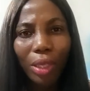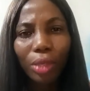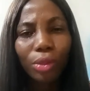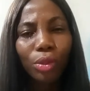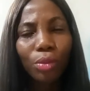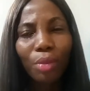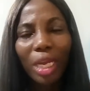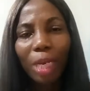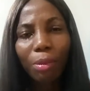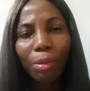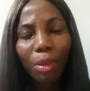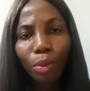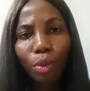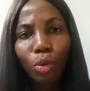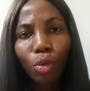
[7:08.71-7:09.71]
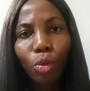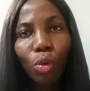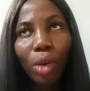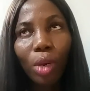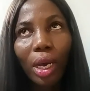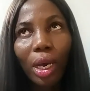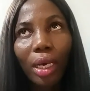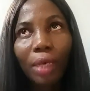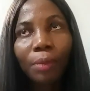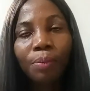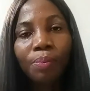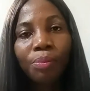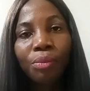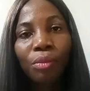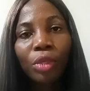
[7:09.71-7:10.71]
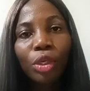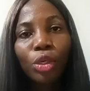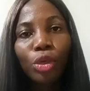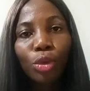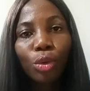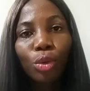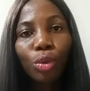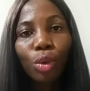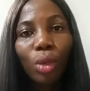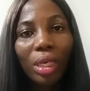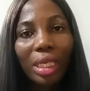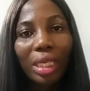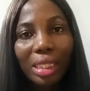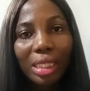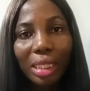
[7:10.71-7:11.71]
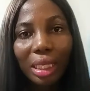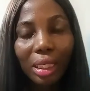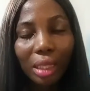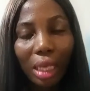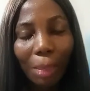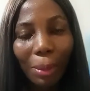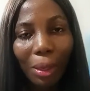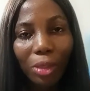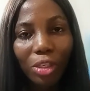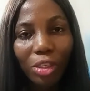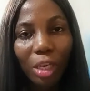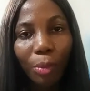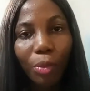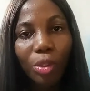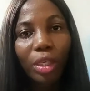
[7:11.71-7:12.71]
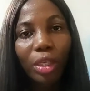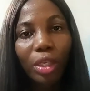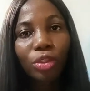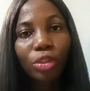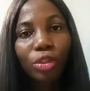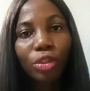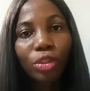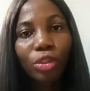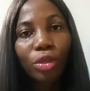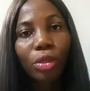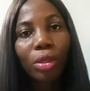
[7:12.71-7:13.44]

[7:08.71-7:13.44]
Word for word: I don't know many people who are you know holistic about child protection,